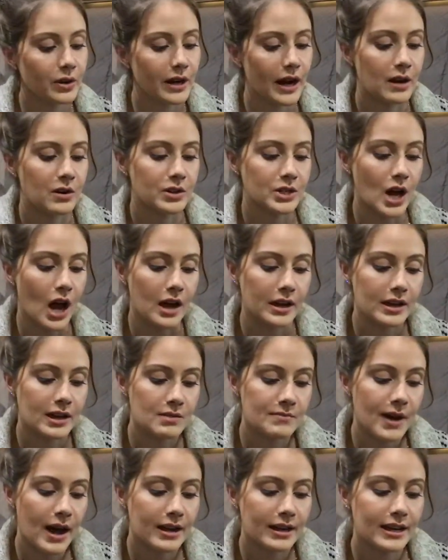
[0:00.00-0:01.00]
and I were talking
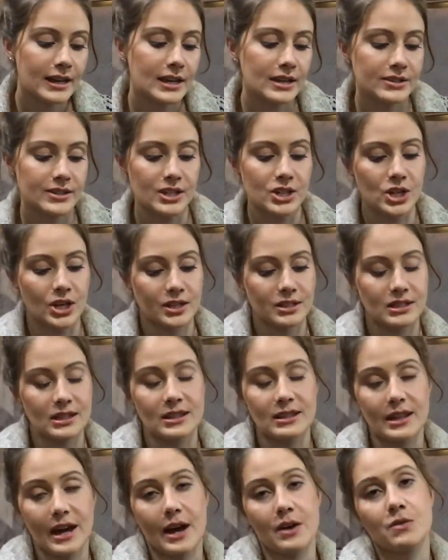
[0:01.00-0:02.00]
about it, he
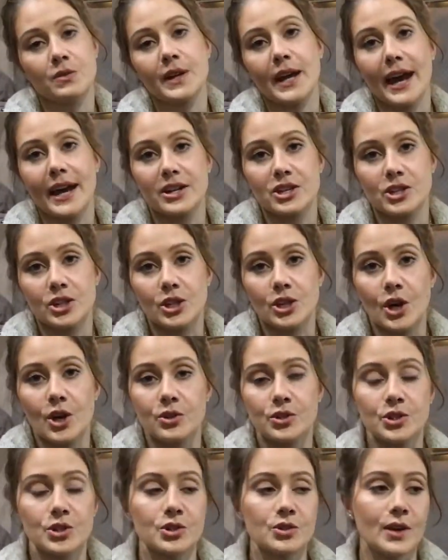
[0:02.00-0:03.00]
suggested that we actually go
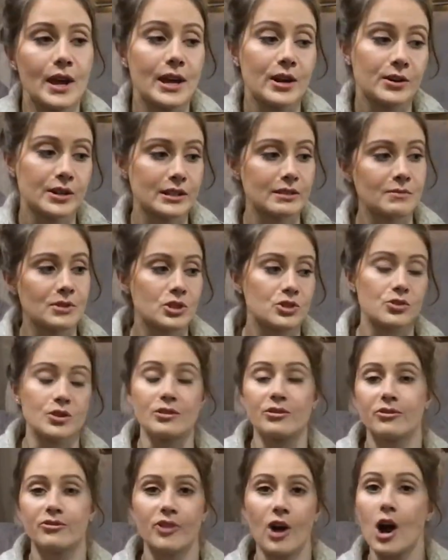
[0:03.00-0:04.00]
to a Christmas tree
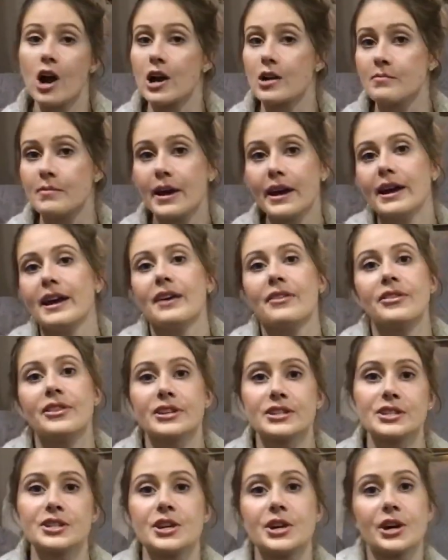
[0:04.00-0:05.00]
farm
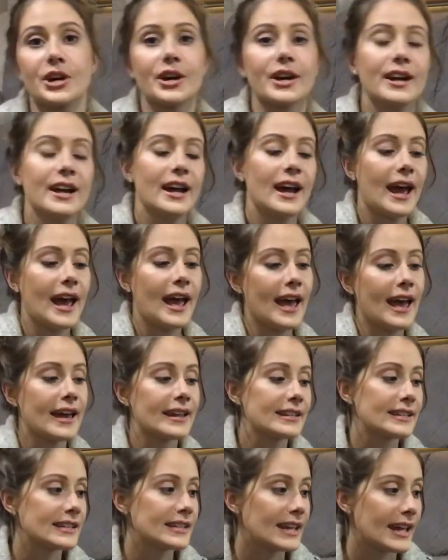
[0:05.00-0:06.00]
this year
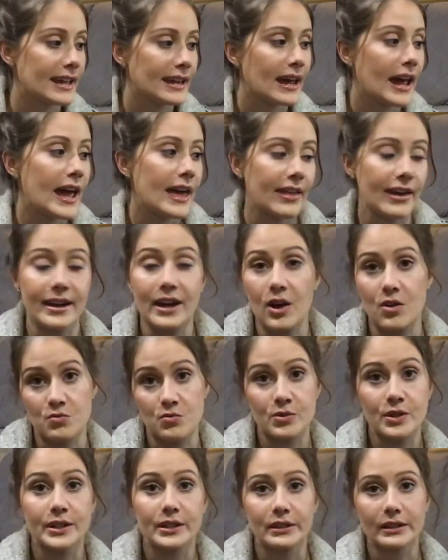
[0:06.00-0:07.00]
and get a
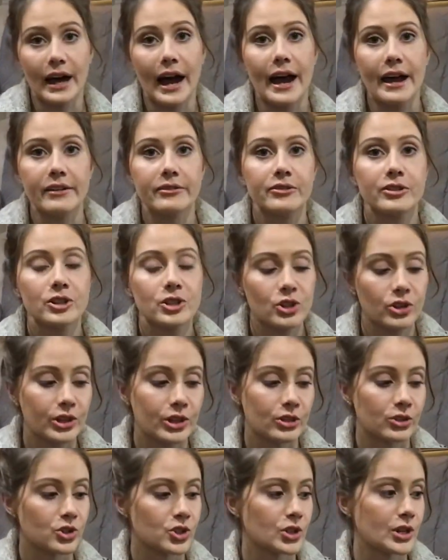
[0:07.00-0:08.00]
real live
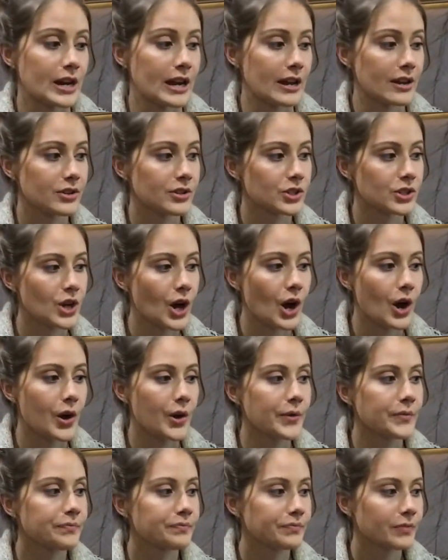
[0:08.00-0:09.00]
little tree.
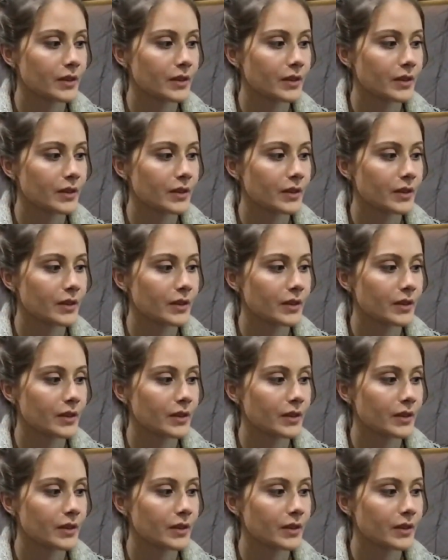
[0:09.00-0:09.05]
So